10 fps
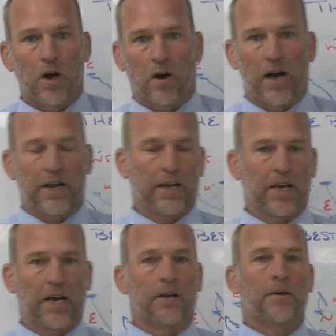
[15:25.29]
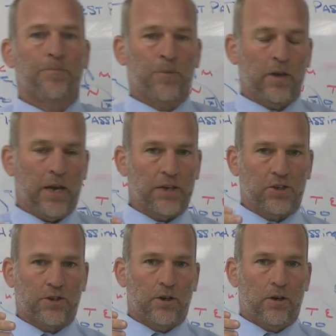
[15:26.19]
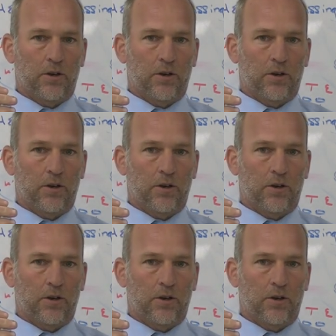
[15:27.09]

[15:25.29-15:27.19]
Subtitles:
All right, and again, it's